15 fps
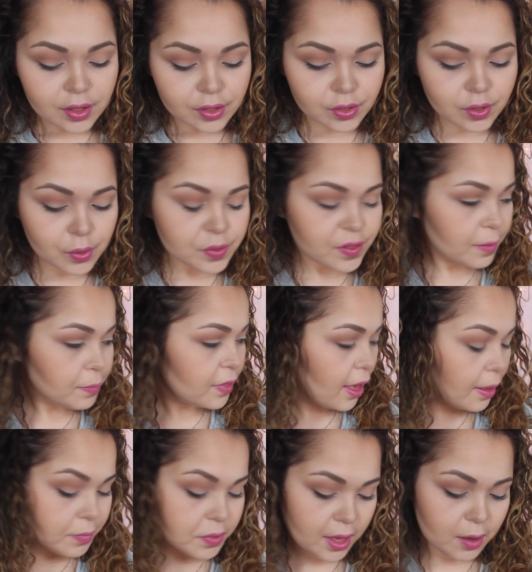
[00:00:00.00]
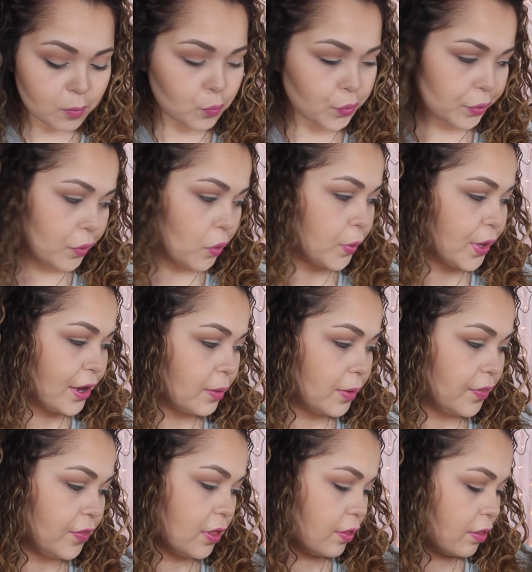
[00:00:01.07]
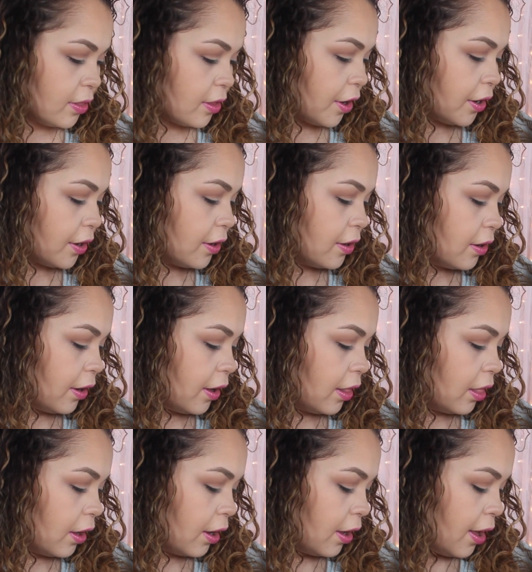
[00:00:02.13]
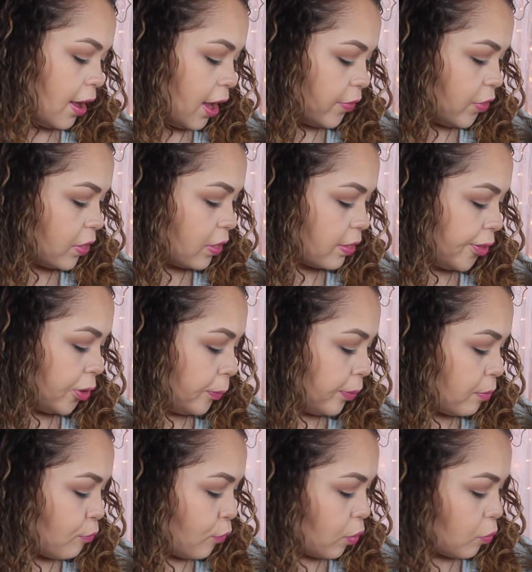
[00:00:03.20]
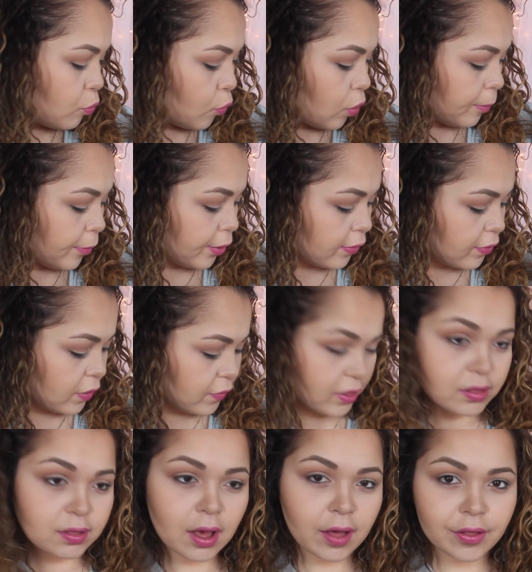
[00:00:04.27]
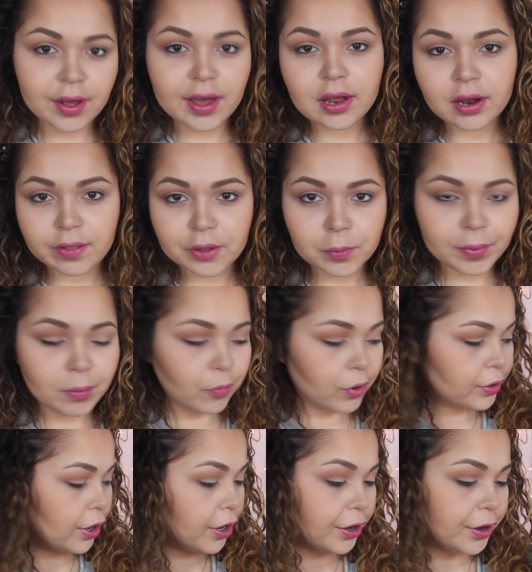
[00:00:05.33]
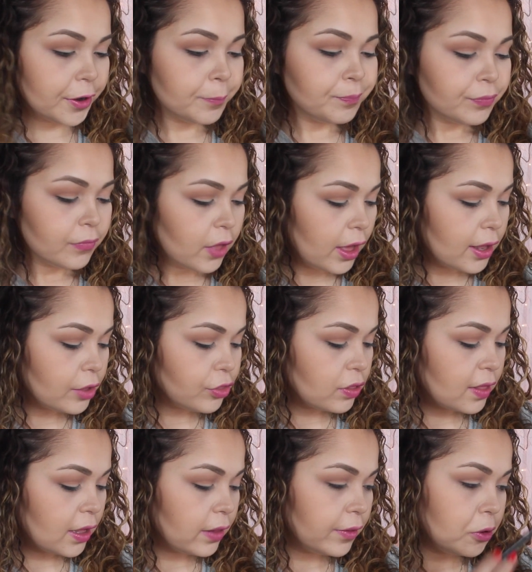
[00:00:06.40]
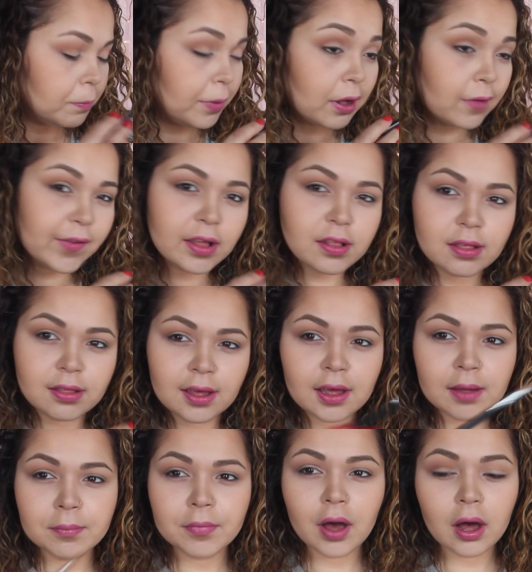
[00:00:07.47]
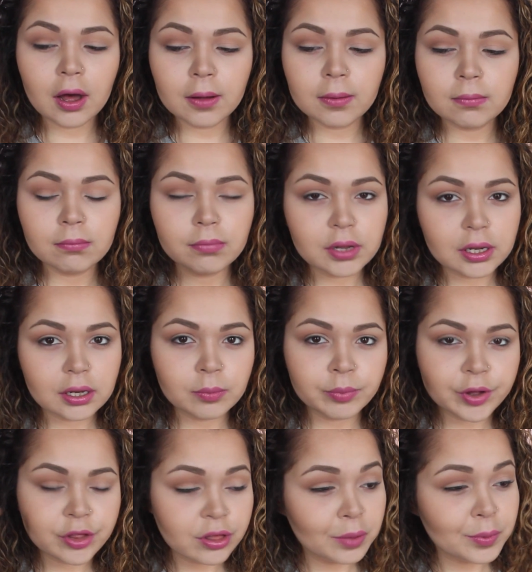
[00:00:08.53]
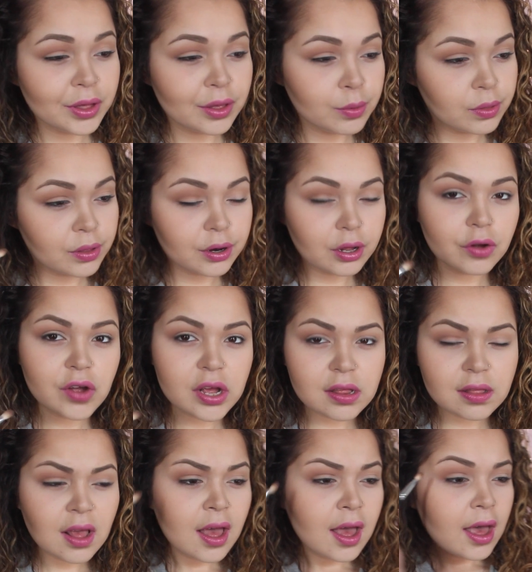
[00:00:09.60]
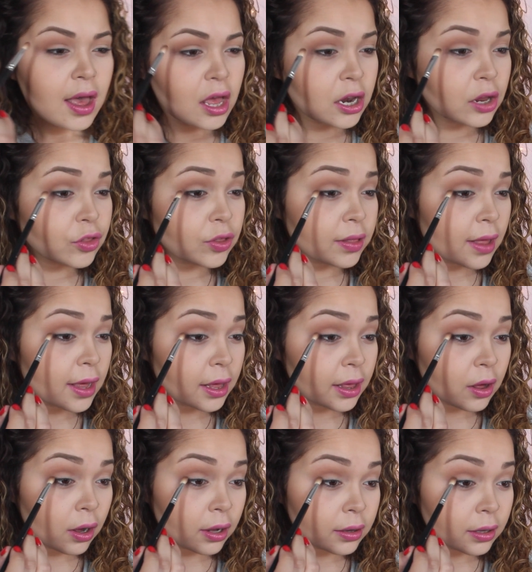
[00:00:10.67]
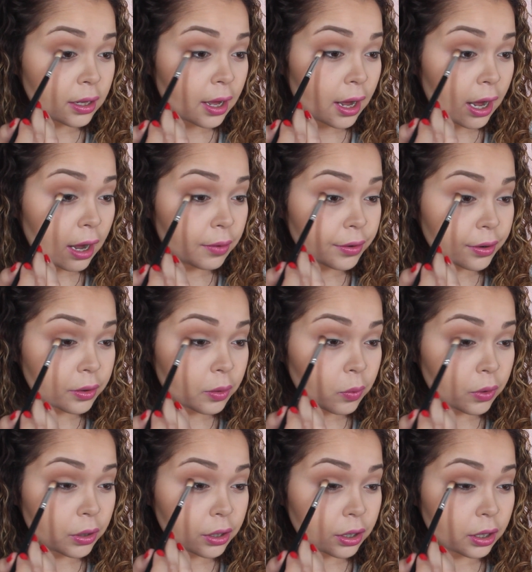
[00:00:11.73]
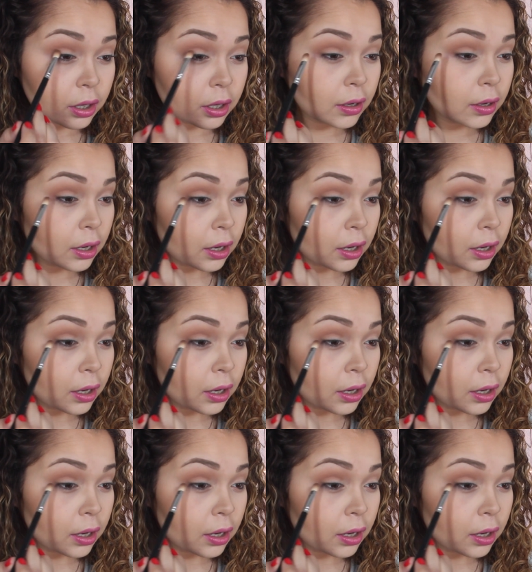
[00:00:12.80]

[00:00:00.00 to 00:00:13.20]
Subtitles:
So sometimes I will go in with this dark color, and this is a little bit more warmer than this color and a little bit more darker, and I'll just take a little bit on that same blending brush that we use in our crease, and I'll just take it on the outer corner